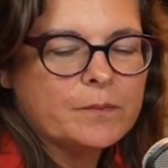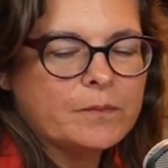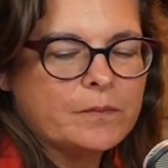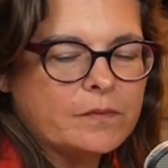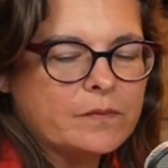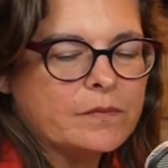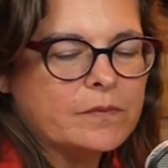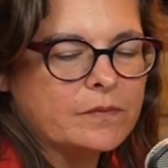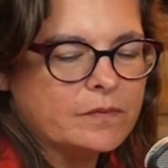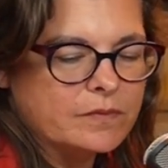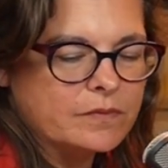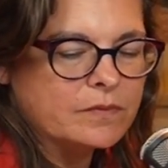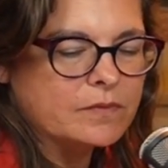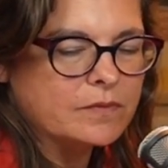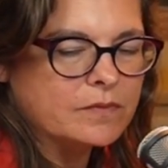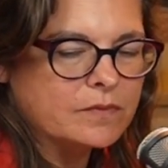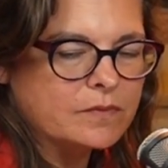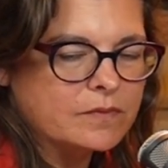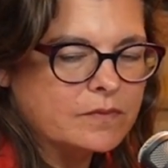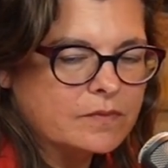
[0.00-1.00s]

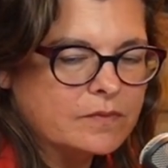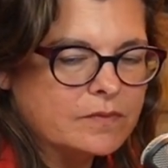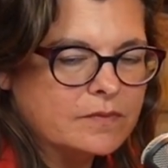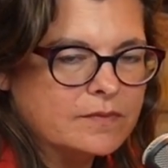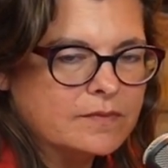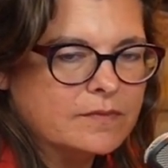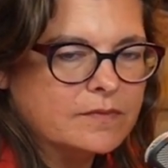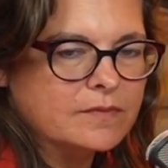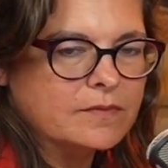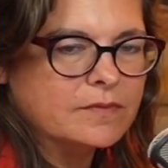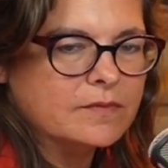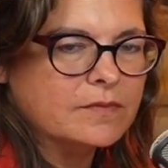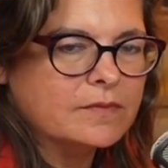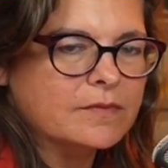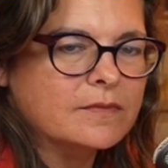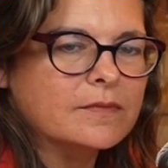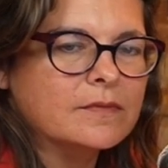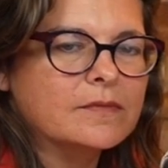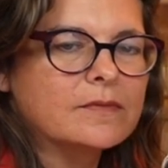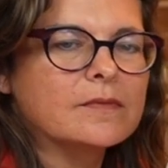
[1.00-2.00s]

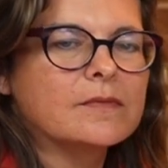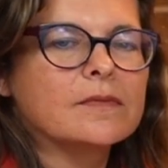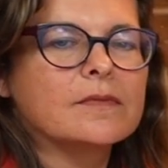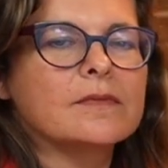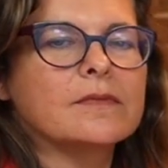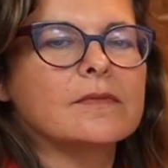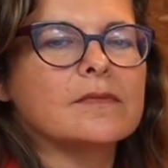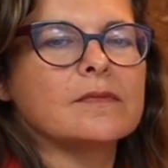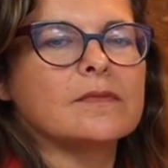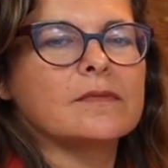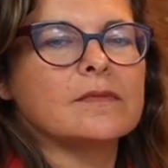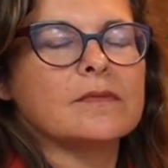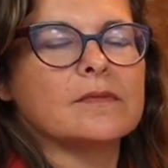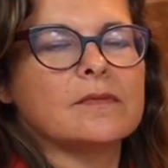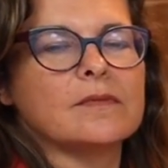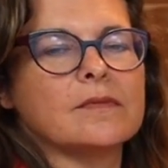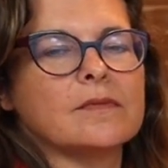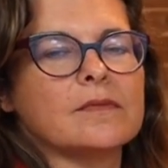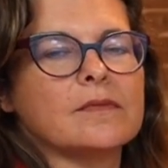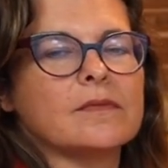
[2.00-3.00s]

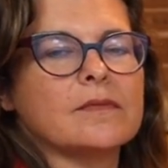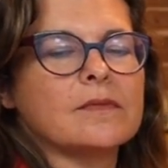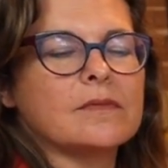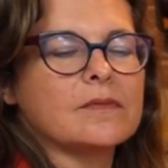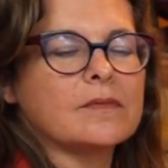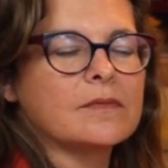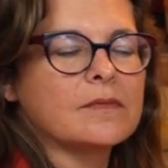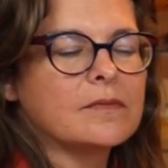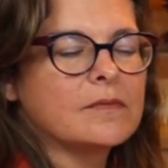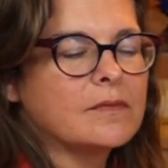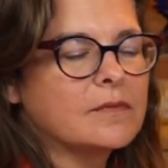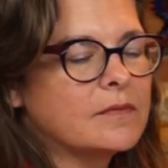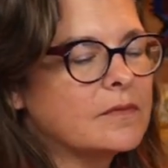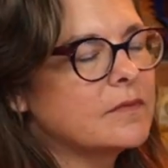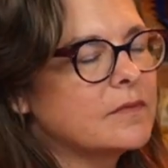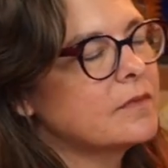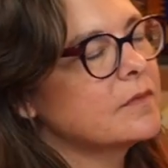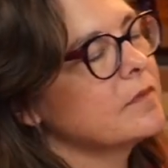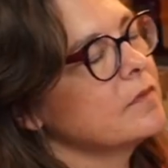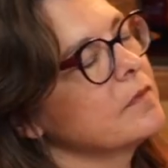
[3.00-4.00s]

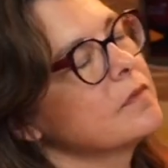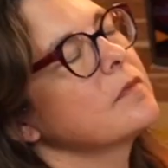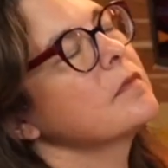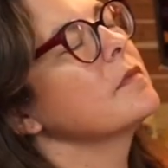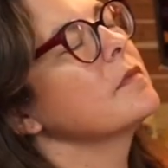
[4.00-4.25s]
(not speaking)